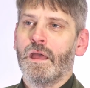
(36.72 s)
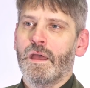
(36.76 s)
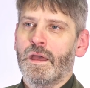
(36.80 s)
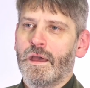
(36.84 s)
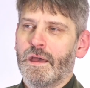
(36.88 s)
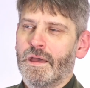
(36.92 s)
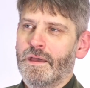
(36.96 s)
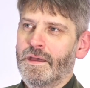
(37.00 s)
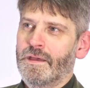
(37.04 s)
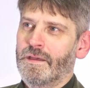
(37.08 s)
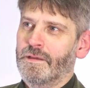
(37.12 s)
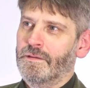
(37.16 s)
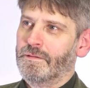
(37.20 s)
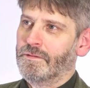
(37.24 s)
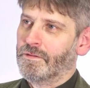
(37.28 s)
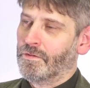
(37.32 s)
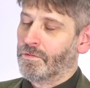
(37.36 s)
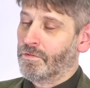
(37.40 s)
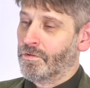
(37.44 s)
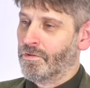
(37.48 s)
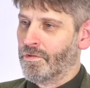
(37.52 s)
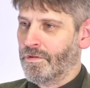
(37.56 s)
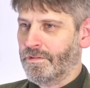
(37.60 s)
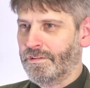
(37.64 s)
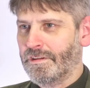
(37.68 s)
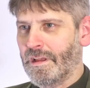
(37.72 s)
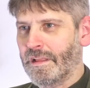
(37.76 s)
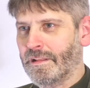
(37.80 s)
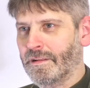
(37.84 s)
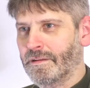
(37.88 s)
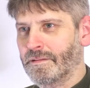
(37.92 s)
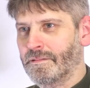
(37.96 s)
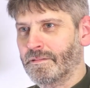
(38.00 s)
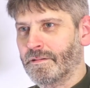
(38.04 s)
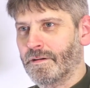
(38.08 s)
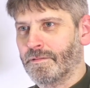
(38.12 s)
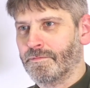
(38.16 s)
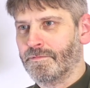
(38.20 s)
I'm Chris
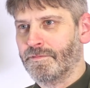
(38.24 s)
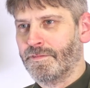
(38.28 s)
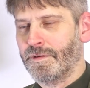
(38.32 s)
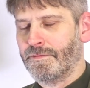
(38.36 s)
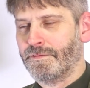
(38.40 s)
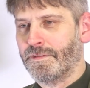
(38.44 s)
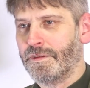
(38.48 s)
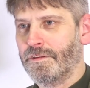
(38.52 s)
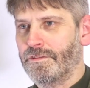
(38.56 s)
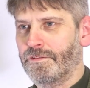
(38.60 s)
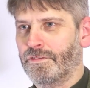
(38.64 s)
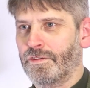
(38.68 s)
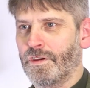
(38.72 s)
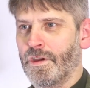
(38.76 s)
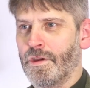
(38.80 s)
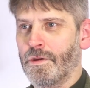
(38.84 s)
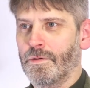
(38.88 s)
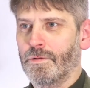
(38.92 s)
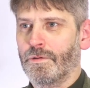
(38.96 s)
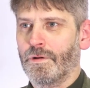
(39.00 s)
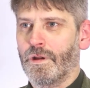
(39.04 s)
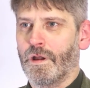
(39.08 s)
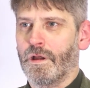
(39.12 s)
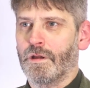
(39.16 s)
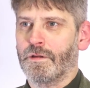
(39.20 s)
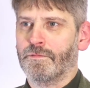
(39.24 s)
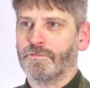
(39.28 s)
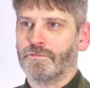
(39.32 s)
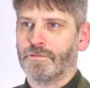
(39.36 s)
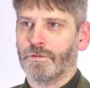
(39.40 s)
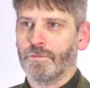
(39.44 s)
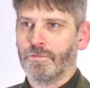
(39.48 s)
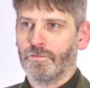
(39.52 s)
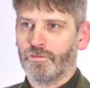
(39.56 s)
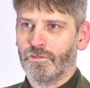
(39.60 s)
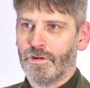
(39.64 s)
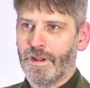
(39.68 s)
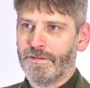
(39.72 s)
Allen, I'm 52, I'm
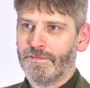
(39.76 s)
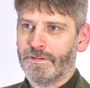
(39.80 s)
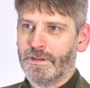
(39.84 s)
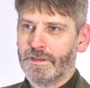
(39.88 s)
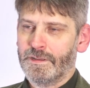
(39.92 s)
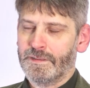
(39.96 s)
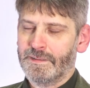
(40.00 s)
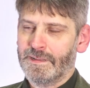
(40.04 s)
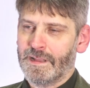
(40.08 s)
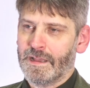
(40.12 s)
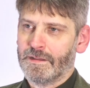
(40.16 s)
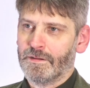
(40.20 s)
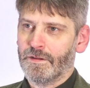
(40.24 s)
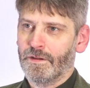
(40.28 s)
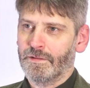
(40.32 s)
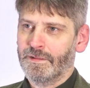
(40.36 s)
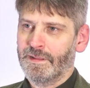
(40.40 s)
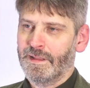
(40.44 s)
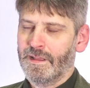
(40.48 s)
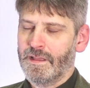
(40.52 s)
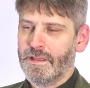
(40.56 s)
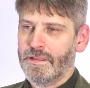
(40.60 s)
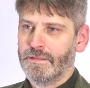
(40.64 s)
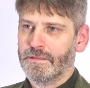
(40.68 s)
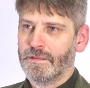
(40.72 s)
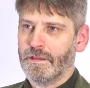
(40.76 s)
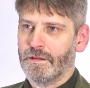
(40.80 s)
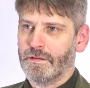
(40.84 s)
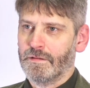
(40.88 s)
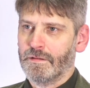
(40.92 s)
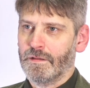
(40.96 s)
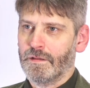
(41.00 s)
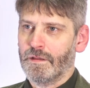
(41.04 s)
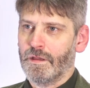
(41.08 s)
from Trevor, Llangollen.